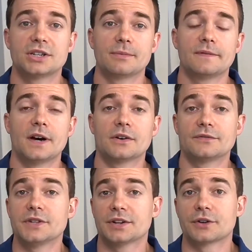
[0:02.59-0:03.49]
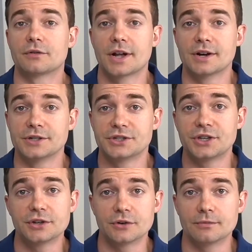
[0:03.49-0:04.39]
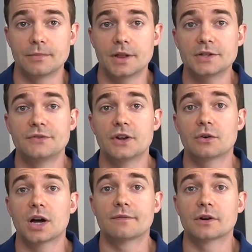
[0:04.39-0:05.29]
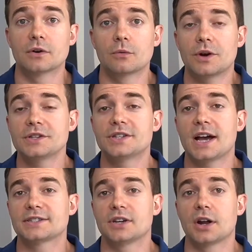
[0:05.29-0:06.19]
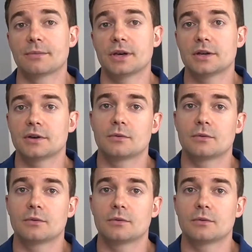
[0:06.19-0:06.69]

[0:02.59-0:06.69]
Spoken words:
I'm the founder of Technical Writer HQ. In this video, I'll cover what is taxonomy,